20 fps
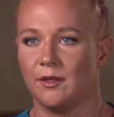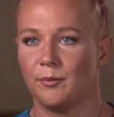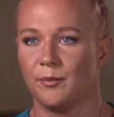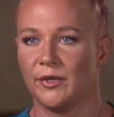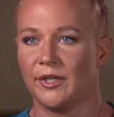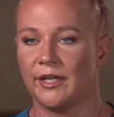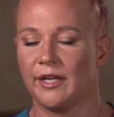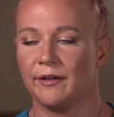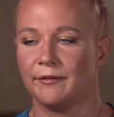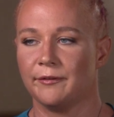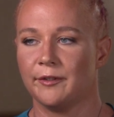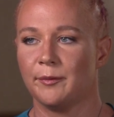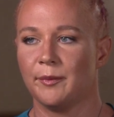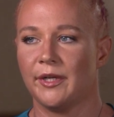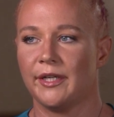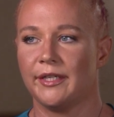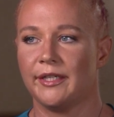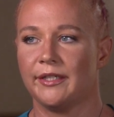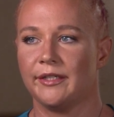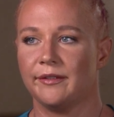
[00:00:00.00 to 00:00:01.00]
But
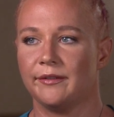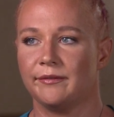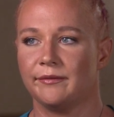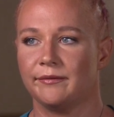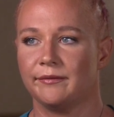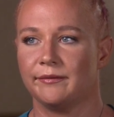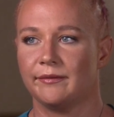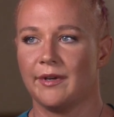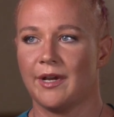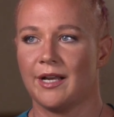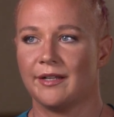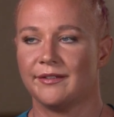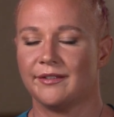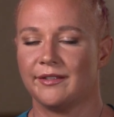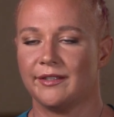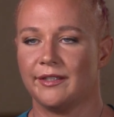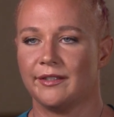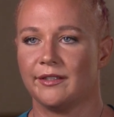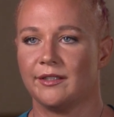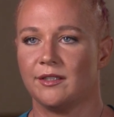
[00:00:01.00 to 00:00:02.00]
everybody had
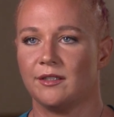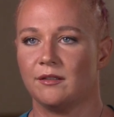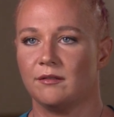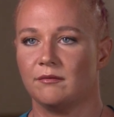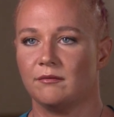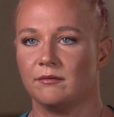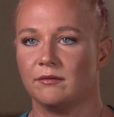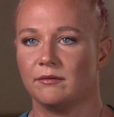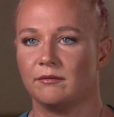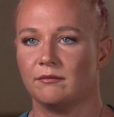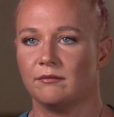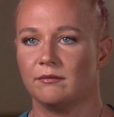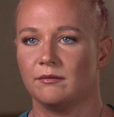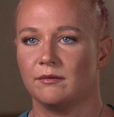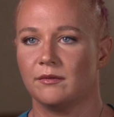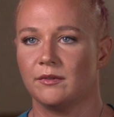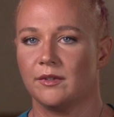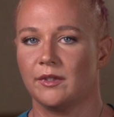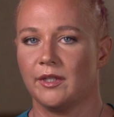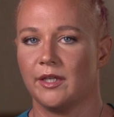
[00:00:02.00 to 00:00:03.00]
seen it,
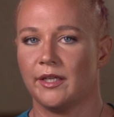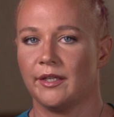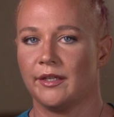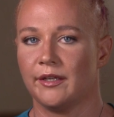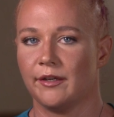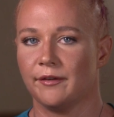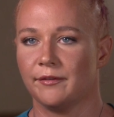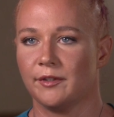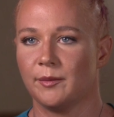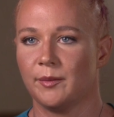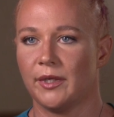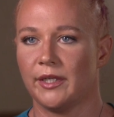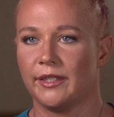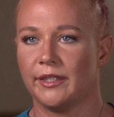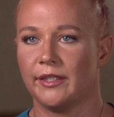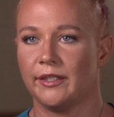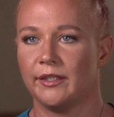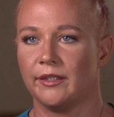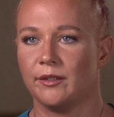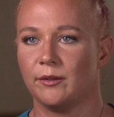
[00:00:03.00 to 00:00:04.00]
and
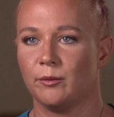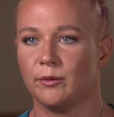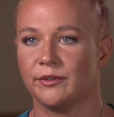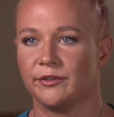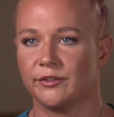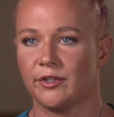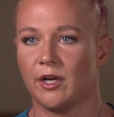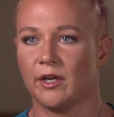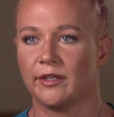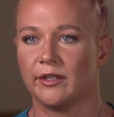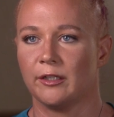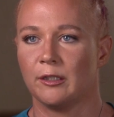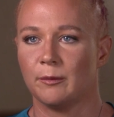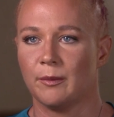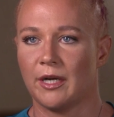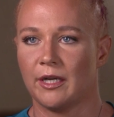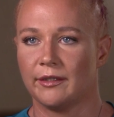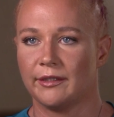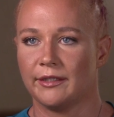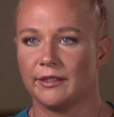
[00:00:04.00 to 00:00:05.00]
everybody was talking
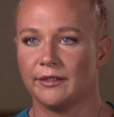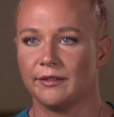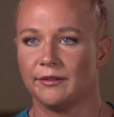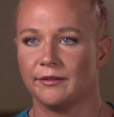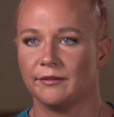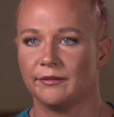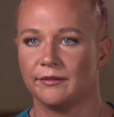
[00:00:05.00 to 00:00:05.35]
about it.